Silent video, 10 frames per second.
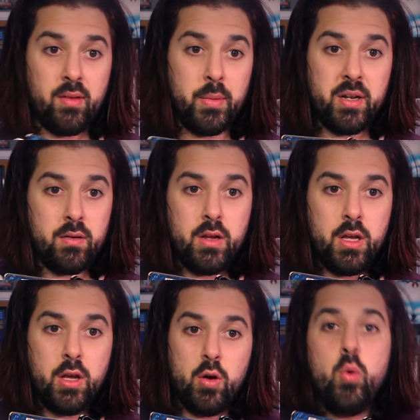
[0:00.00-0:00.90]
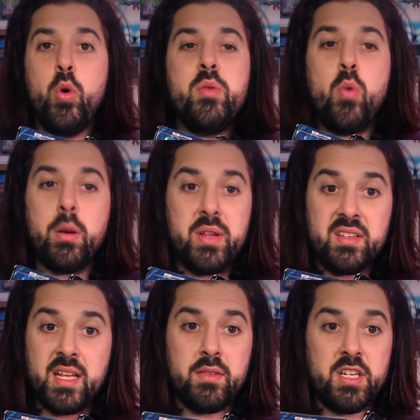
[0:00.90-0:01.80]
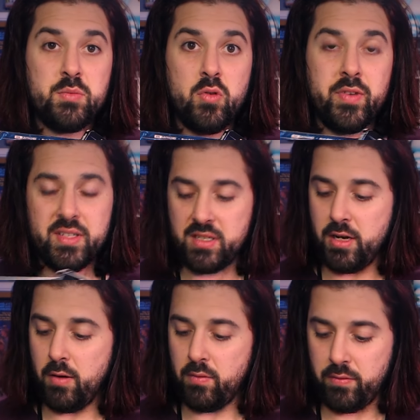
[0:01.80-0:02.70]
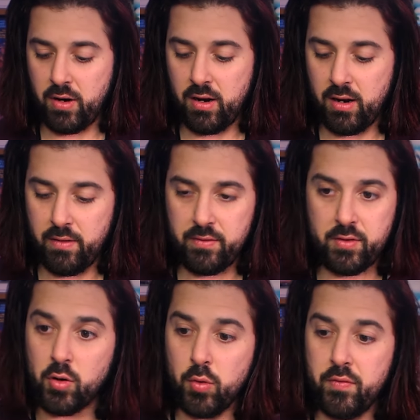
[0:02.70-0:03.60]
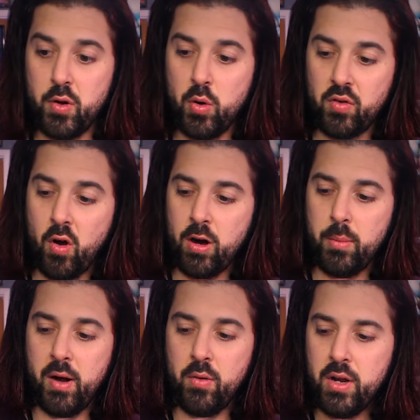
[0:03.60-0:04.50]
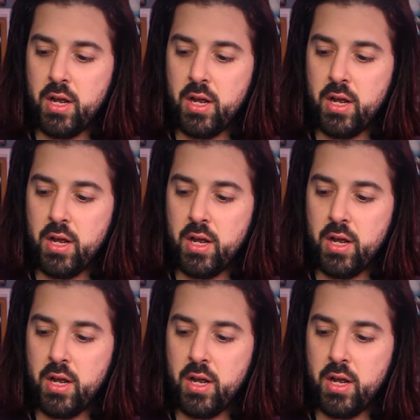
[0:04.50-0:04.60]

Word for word: I mean, who wouldn't want to be sent these movies, you know, for, uh, to review or talk about.